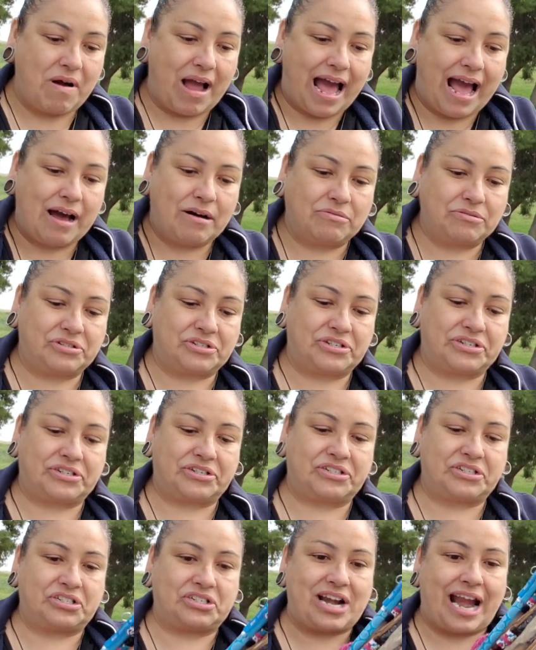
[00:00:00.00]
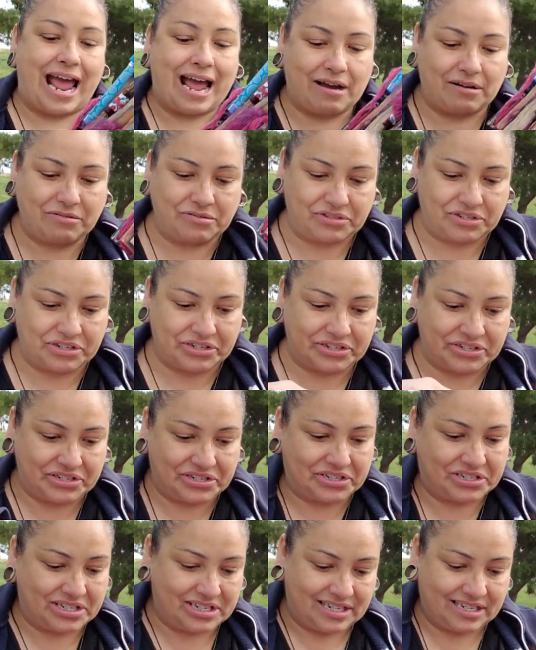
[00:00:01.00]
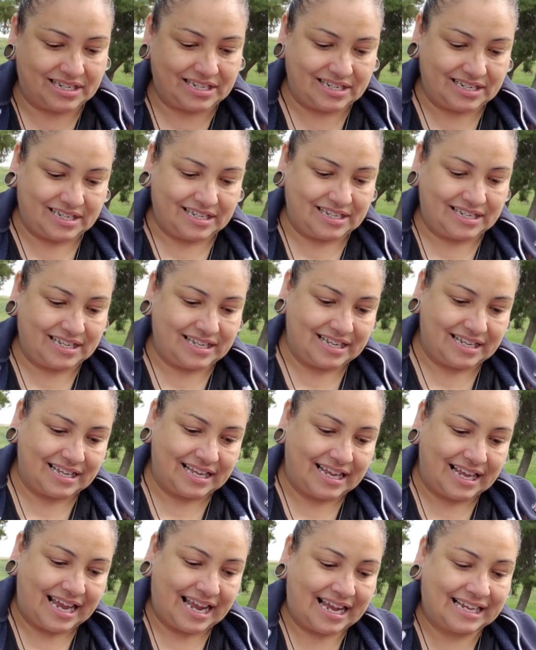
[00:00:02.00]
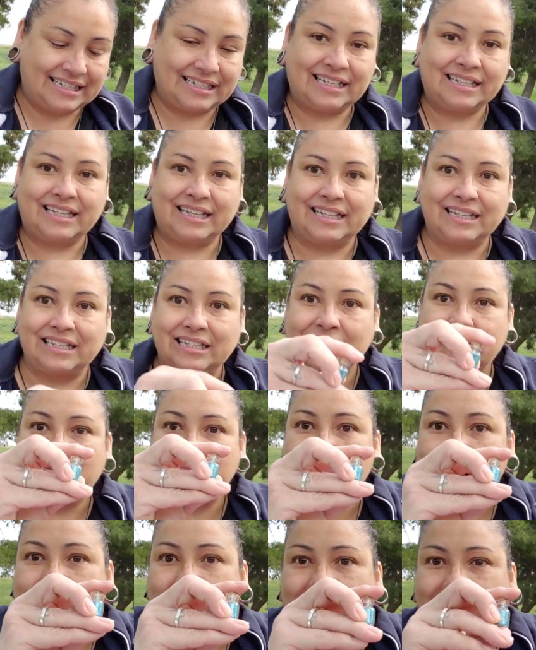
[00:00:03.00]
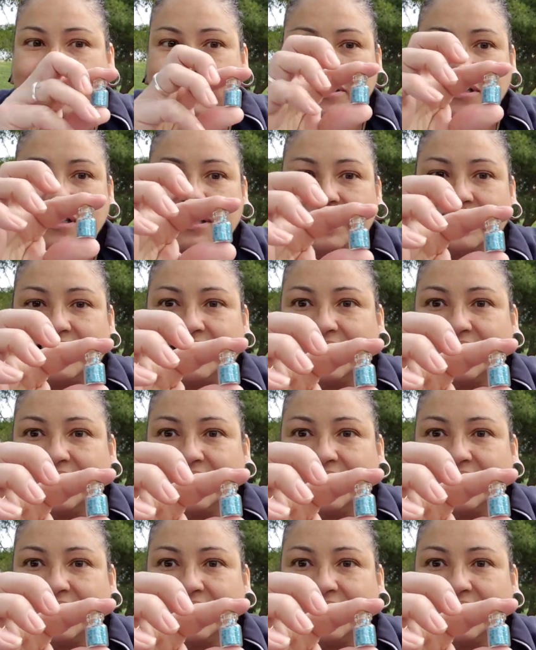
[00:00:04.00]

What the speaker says: Wow. Wowzers, schnauzers. And then the little bottle.